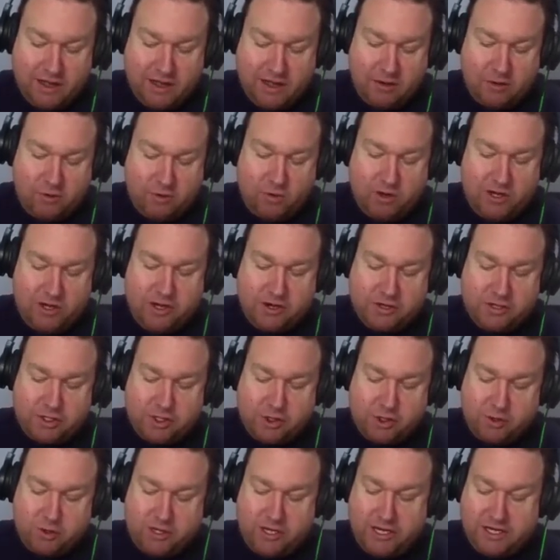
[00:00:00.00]
When you're
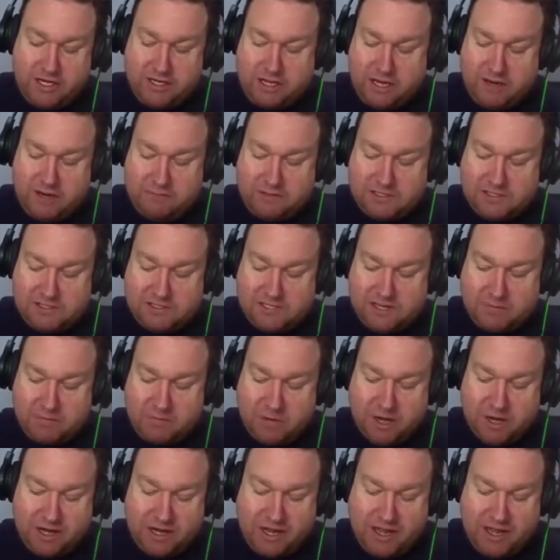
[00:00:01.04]
truly in love with
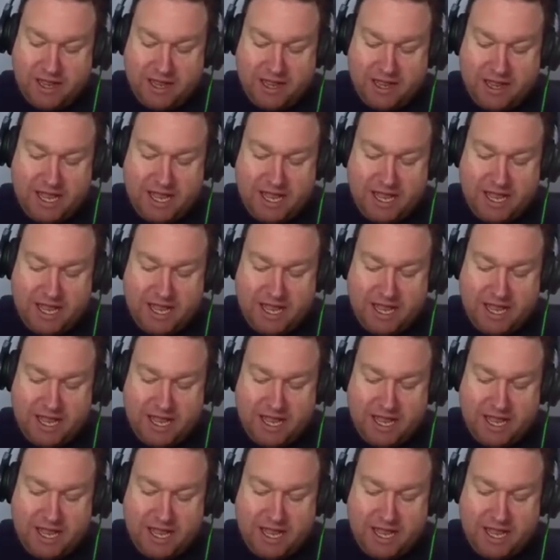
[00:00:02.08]
somebody,